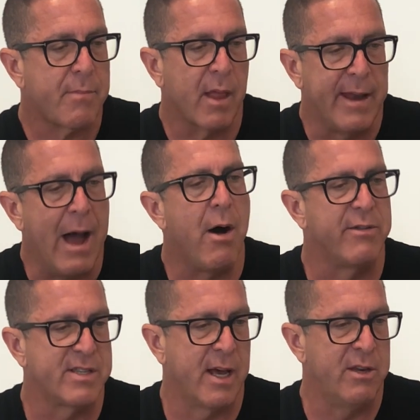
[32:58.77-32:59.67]
Now all
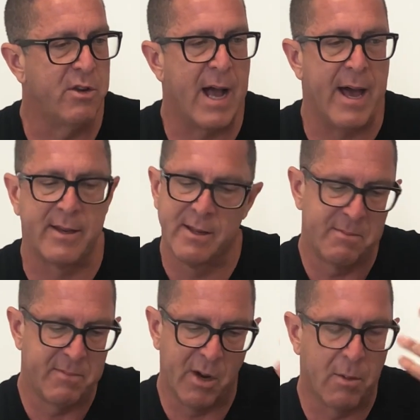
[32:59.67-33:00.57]
of a sudden you got
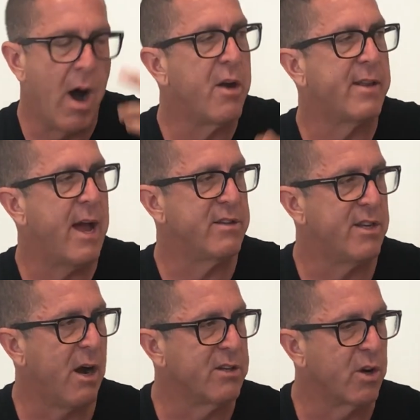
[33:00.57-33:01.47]

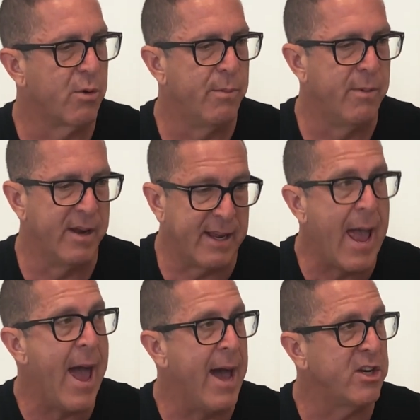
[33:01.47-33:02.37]
$100,000 in
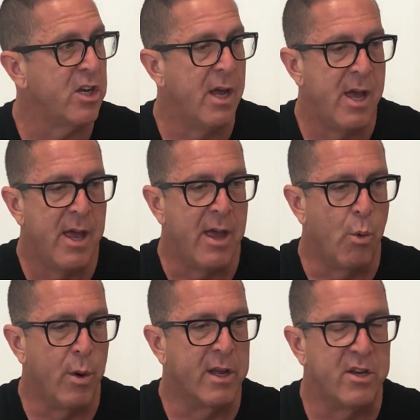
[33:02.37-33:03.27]
cash.
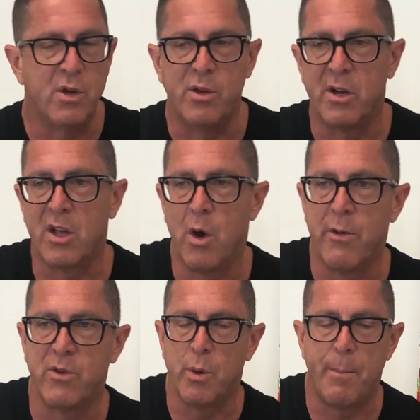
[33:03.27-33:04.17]
What are you going to do? You're going to go
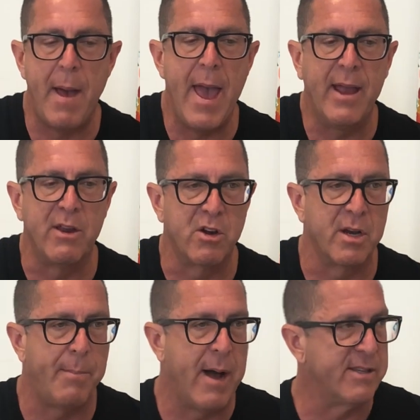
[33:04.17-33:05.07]
over a bank and you're going to
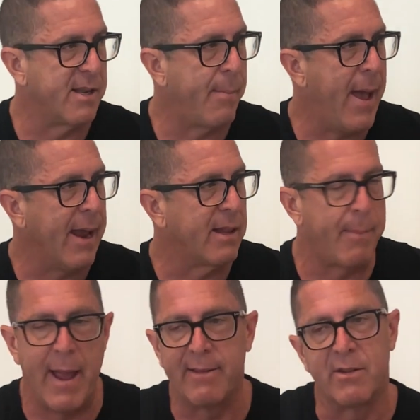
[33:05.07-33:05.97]
deposit the bank. The
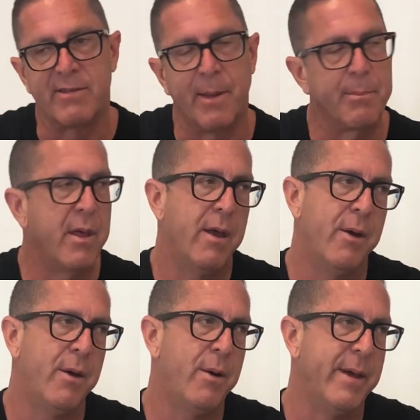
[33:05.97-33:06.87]
bank's going to say,
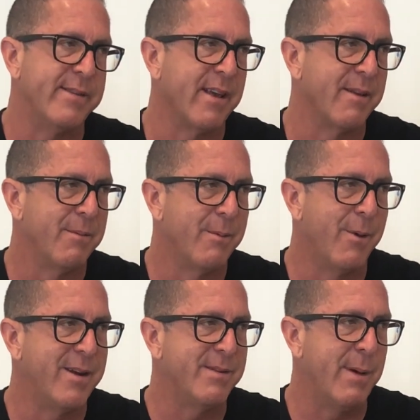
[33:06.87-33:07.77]
oh, wait a second,
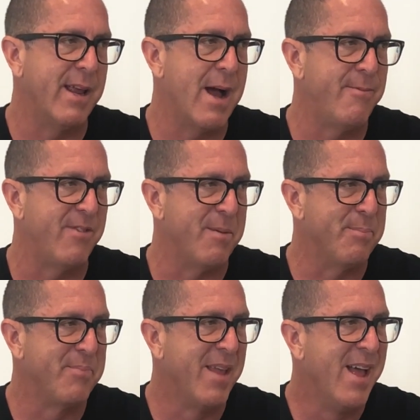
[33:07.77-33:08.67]
where did this money come from?
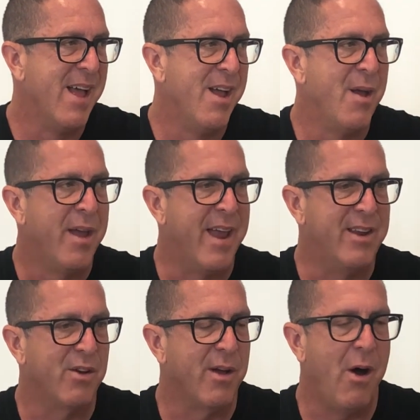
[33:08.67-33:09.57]
And you
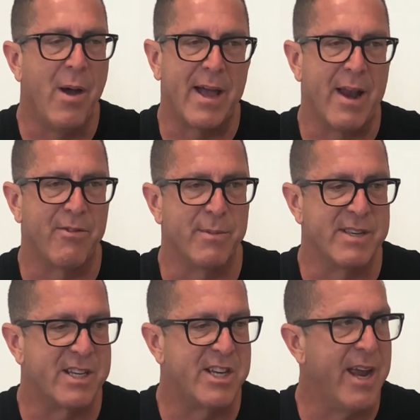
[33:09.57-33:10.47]
go, oh, I got it from this
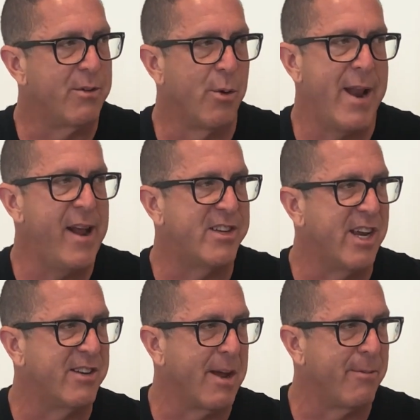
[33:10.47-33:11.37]
exchange. Where'd that
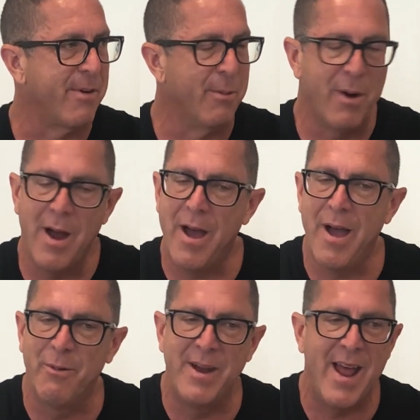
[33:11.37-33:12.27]
exchange come from?
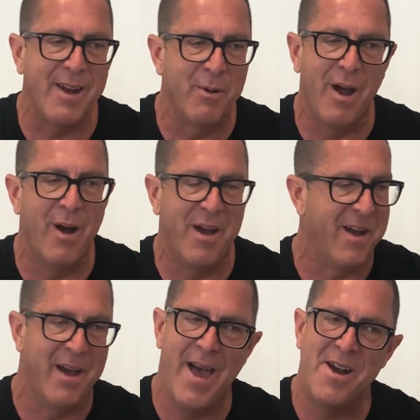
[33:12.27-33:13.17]
Where'd that, oh,
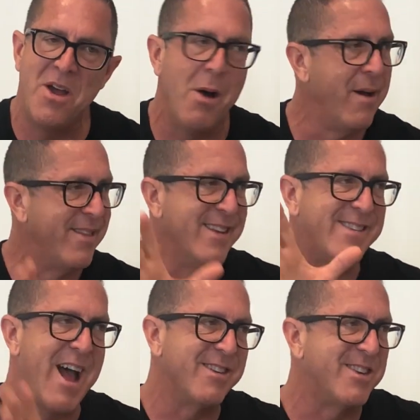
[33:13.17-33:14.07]
I don't know. This
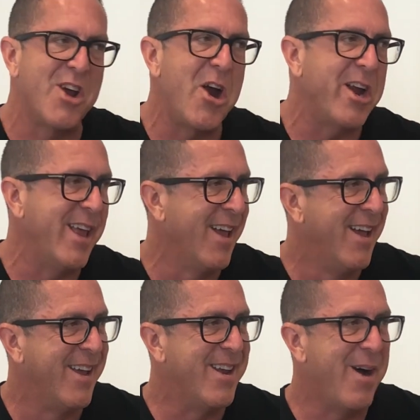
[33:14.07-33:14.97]
sounds dirty.
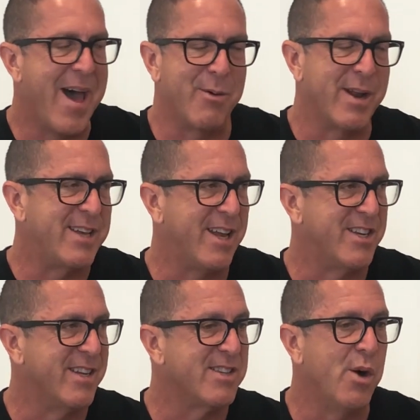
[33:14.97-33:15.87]
I don't want to touch
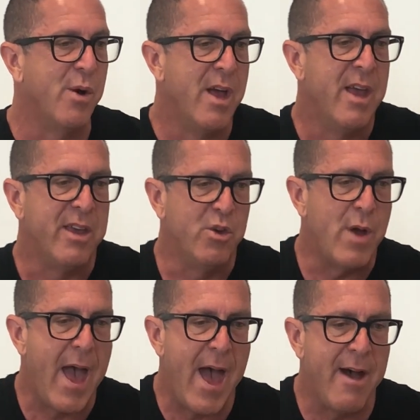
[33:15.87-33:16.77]
it. So
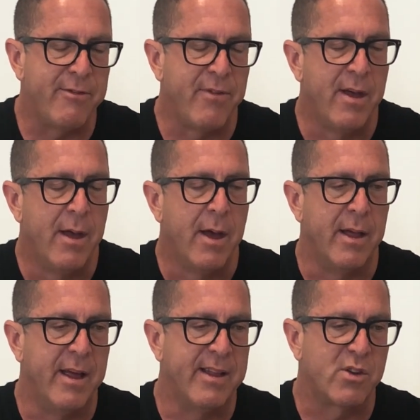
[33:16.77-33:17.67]

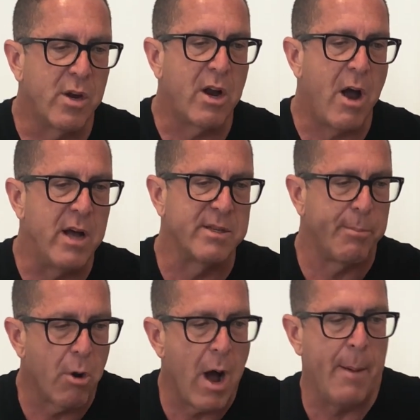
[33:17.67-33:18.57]
it's going to cause a
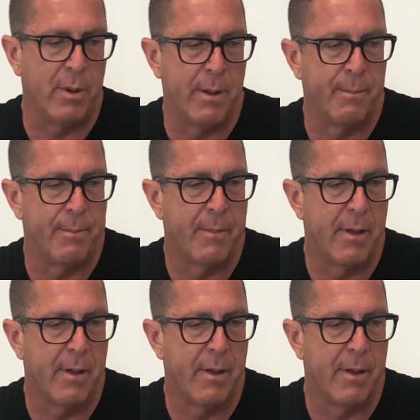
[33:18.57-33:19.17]
problem.